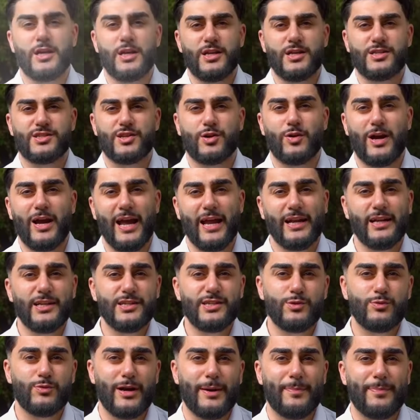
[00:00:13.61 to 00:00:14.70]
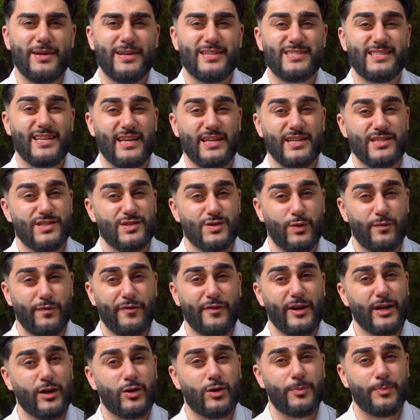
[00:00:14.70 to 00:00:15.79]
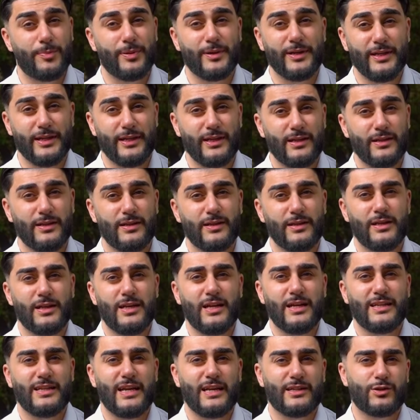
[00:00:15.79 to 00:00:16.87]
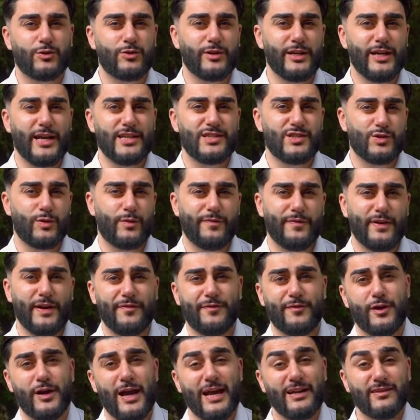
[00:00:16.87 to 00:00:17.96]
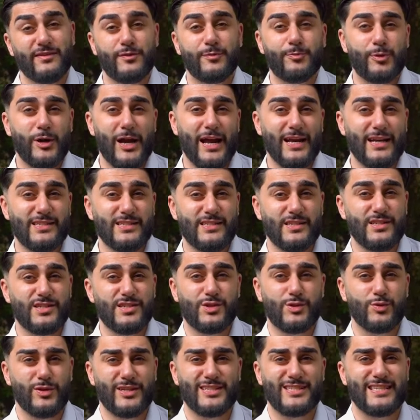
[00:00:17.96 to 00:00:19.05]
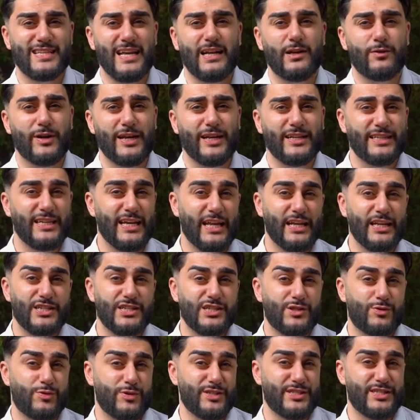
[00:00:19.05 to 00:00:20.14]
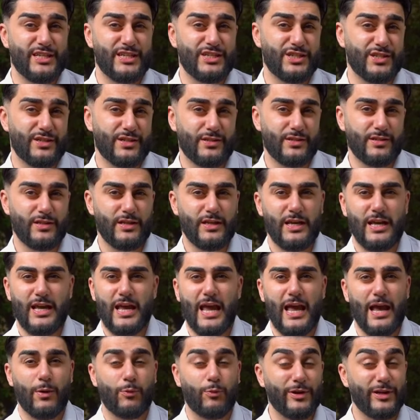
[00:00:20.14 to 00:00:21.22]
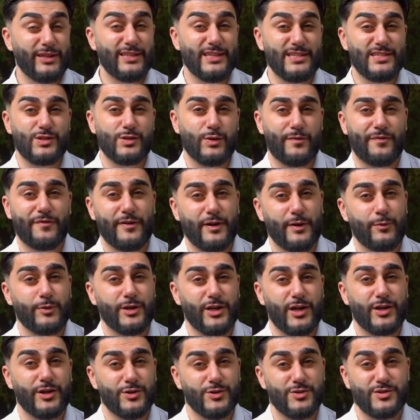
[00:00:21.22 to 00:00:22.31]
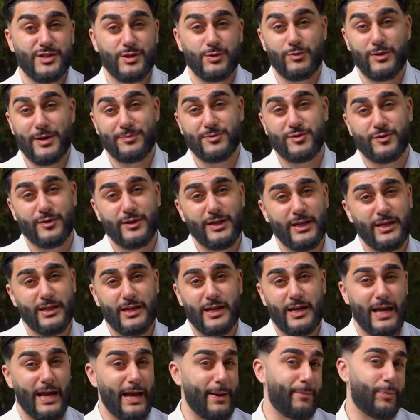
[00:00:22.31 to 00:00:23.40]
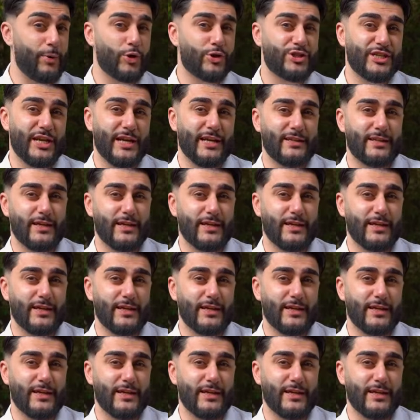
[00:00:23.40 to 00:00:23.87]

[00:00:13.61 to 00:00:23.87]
So EnergyWeb is a software company that creates software for enterprises to accelerate the energy transition. And with this software, we are using Web3 and blockchain